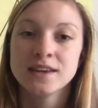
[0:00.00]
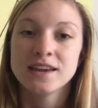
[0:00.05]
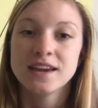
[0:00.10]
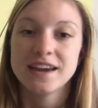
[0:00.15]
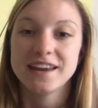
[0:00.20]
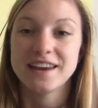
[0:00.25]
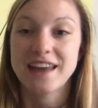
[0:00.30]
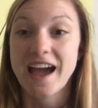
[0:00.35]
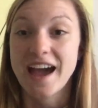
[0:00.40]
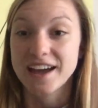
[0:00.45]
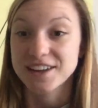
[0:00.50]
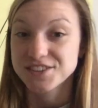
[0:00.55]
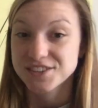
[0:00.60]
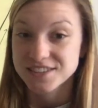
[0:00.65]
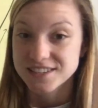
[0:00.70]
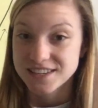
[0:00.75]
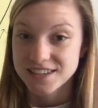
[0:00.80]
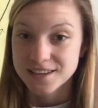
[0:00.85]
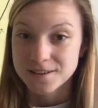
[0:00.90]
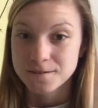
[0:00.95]
An
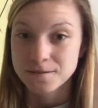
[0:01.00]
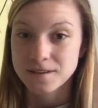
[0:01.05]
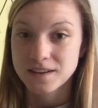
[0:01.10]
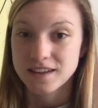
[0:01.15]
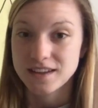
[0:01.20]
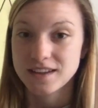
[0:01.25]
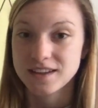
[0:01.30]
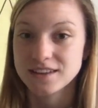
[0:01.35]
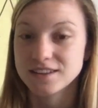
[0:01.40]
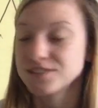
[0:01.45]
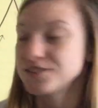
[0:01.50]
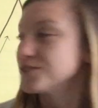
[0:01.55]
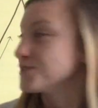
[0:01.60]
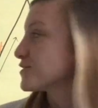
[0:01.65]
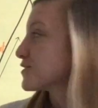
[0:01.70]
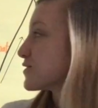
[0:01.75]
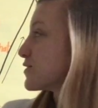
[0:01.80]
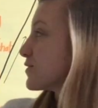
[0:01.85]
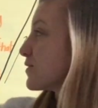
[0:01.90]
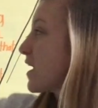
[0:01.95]
adjective, it
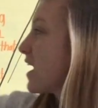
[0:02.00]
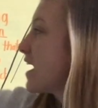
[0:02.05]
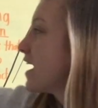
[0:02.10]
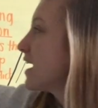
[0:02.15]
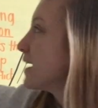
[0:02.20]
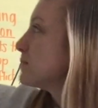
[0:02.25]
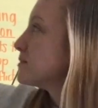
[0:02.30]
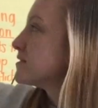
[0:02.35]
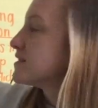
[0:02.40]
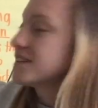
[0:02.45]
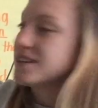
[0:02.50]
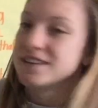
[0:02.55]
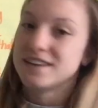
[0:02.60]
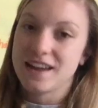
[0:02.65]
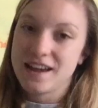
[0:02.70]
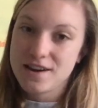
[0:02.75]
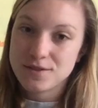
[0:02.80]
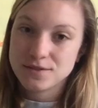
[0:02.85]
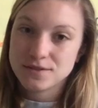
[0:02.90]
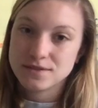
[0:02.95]
describes a
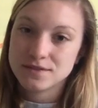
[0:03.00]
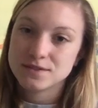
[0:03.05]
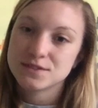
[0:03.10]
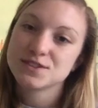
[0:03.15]
noun.